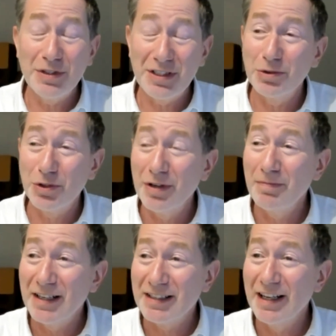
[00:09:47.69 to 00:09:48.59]
still doing
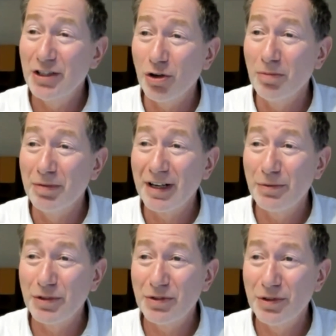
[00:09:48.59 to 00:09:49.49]
my day job, but I
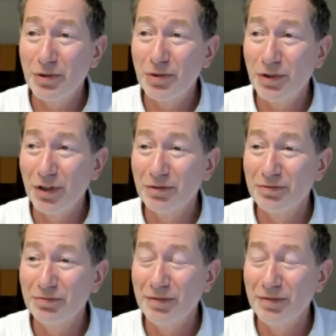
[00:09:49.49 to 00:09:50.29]
was doing an awful lot